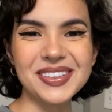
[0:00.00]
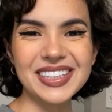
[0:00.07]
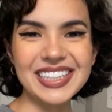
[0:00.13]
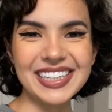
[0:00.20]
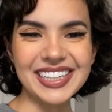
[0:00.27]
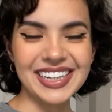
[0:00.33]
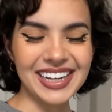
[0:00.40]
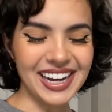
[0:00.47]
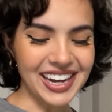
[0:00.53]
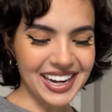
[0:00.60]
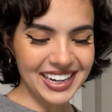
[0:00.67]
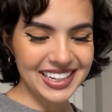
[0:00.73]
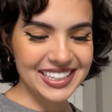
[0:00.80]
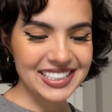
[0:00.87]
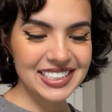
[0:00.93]
morning,
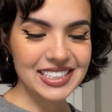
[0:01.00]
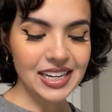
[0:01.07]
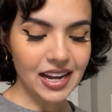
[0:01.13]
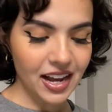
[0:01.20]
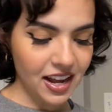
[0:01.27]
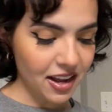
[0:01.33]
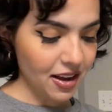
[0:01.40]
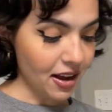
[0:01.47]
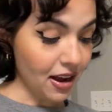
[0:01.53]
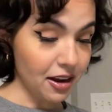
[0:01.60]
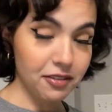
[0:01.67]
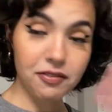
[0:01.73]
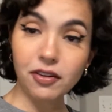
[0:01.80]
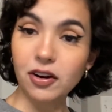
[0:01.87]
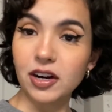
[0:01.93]
guys.
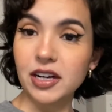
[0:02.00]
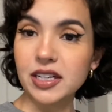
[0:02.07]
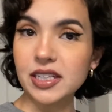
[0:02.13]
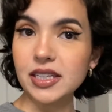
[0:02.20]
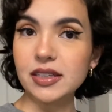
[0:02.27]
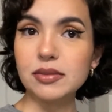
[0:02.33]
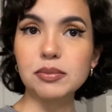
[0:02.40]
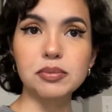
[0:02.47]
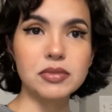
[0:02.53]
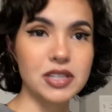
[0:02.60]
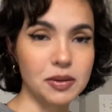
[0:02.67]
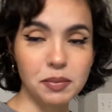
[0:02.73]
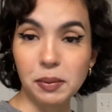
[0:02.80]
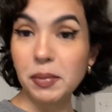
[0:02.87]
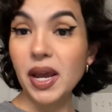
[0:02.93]
I've already
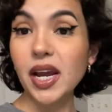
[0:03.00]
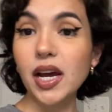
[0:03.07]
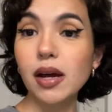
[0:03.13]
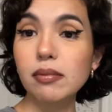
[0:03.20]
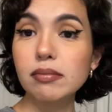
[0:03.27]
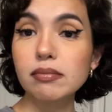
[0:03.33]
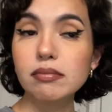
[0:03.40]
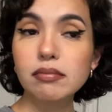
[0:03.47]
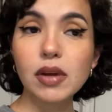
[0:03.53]
done my makeup.